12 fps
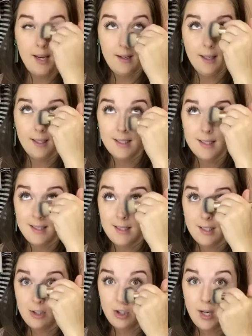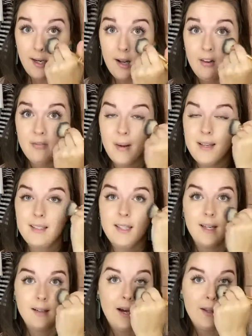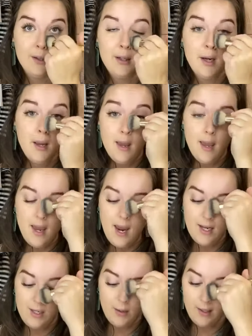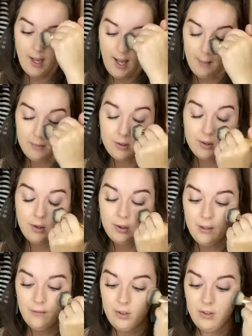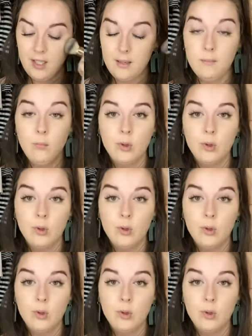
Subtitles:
Like this is the shade of my skin color, and you can absolutely, if you needed more